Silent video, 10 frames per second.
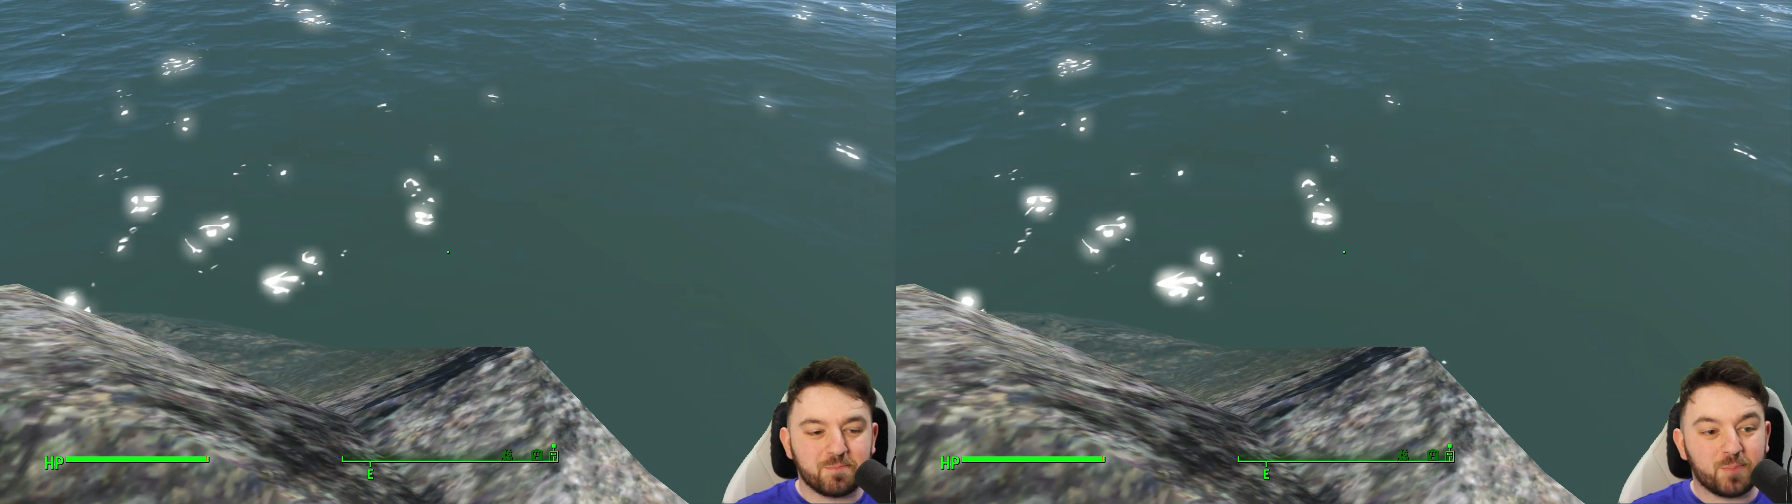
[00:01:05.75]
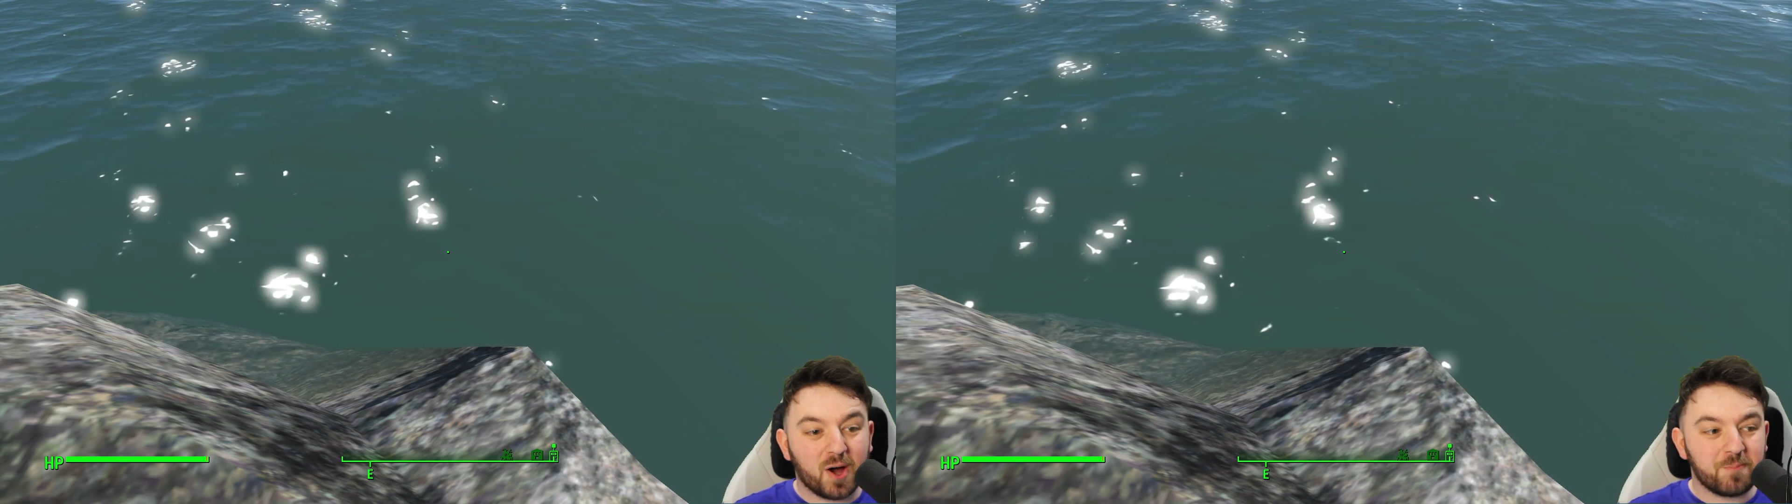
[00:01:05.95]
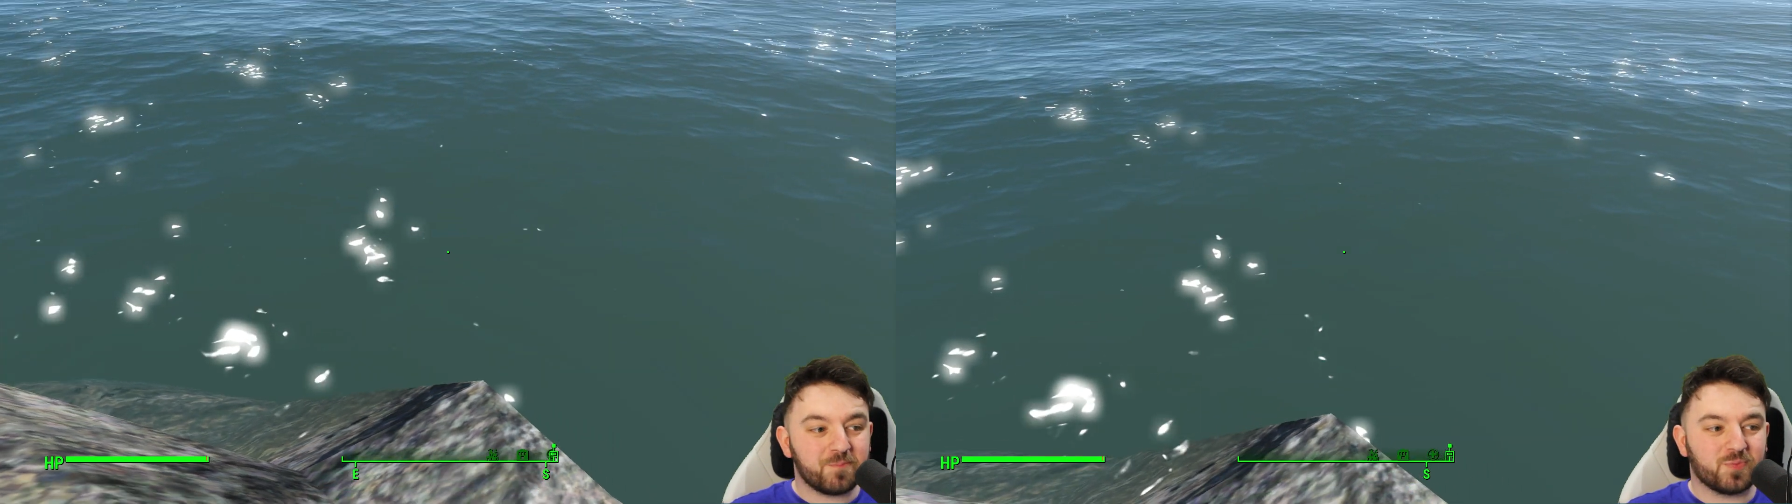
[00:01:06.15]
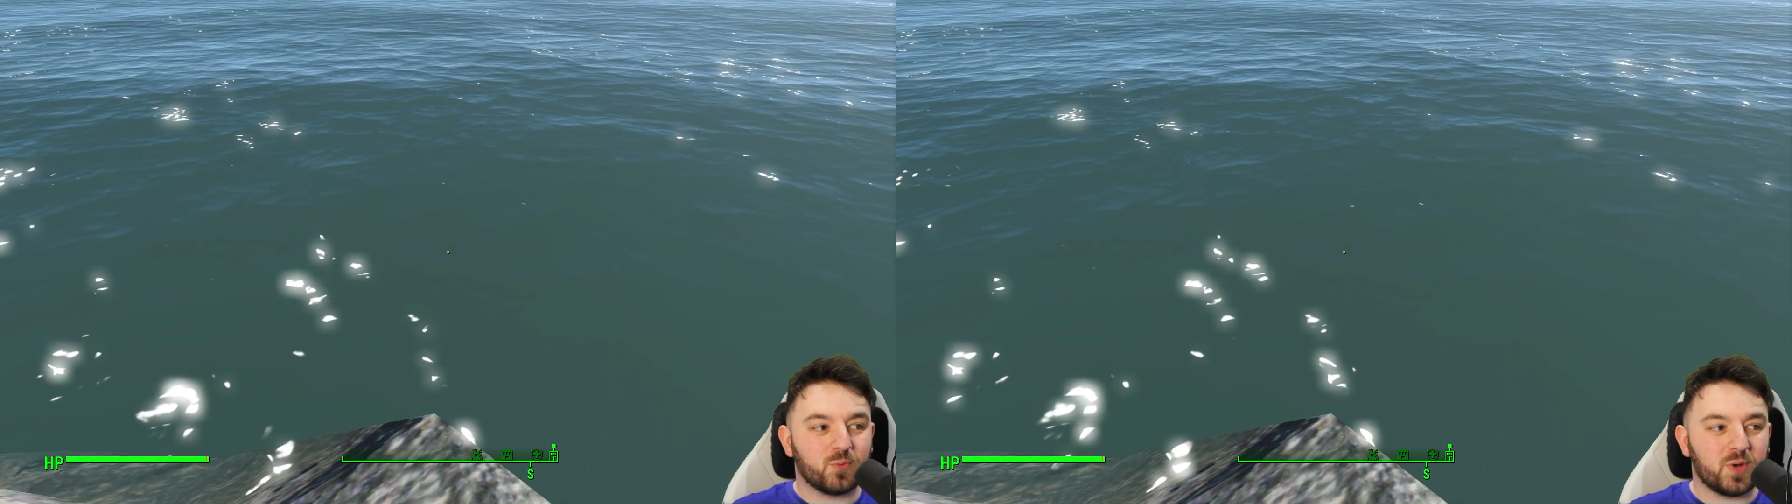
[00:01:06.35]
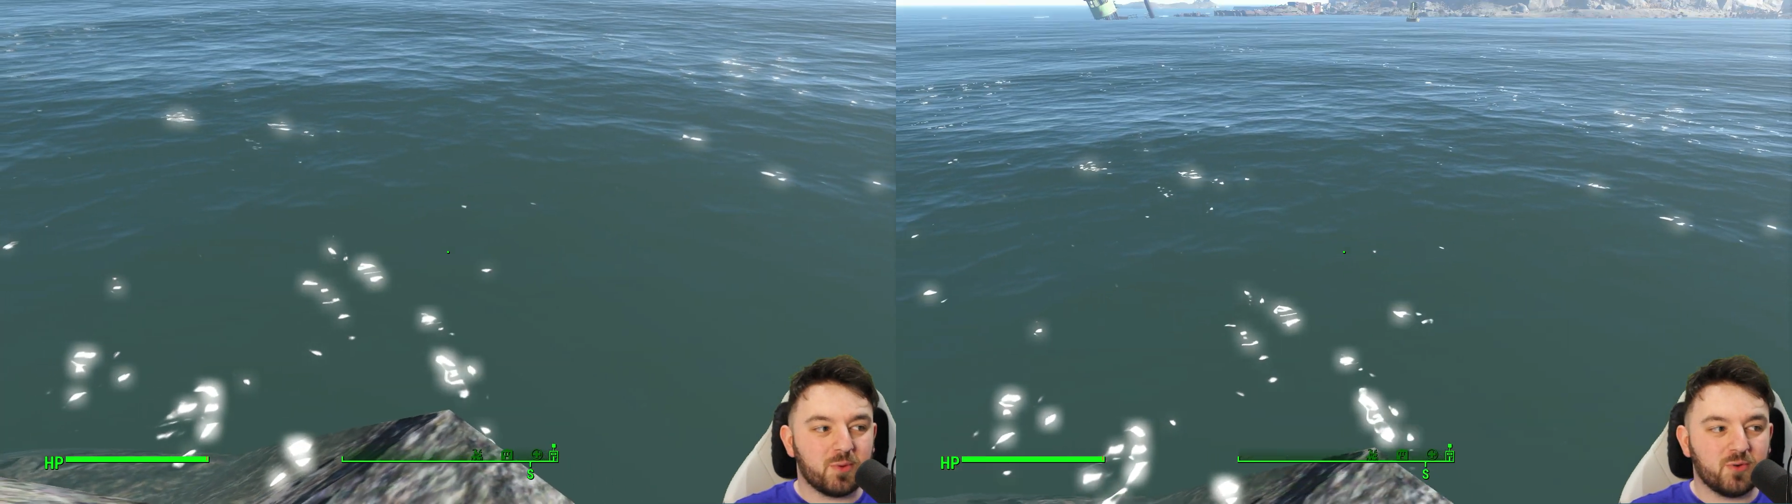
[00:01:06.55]
But
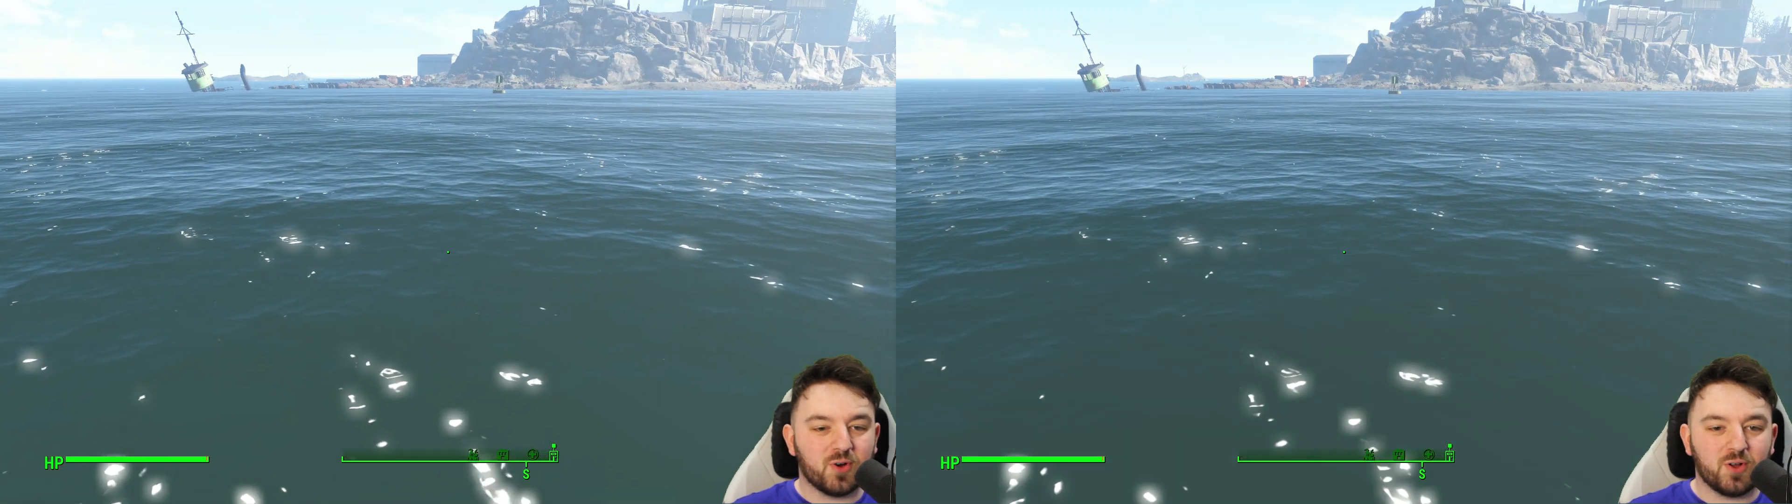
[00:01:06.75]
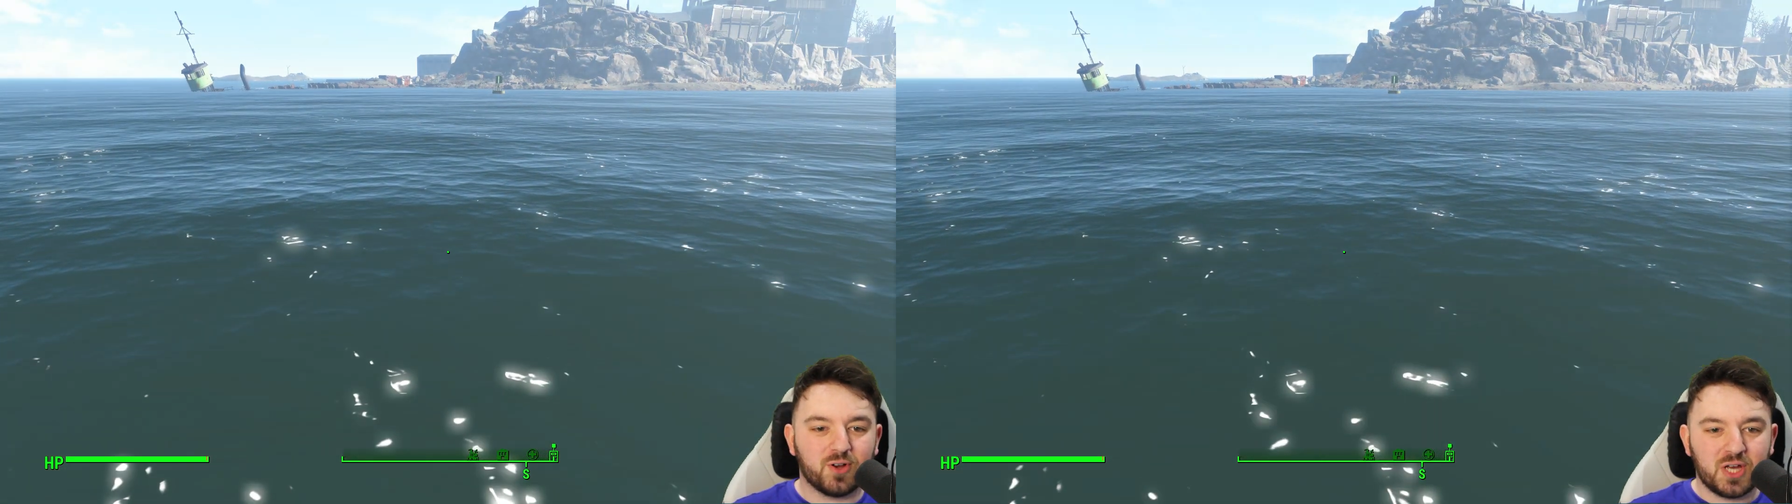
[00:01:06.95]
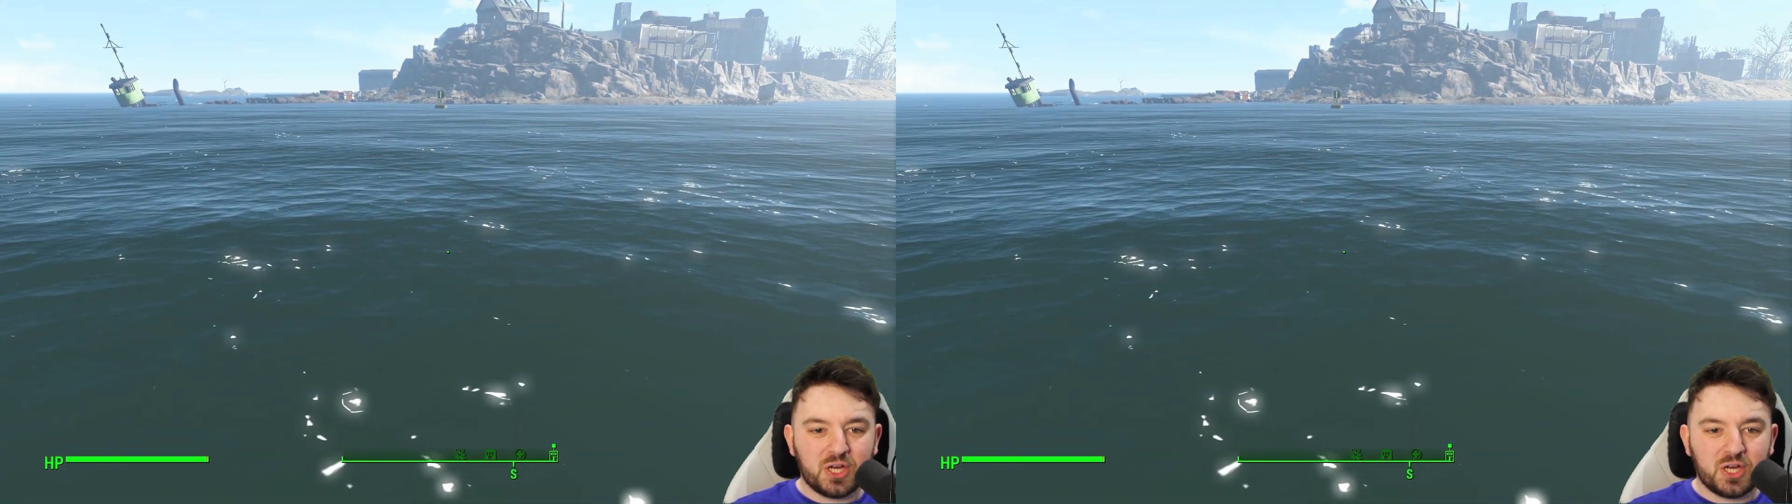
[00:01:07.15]
we move on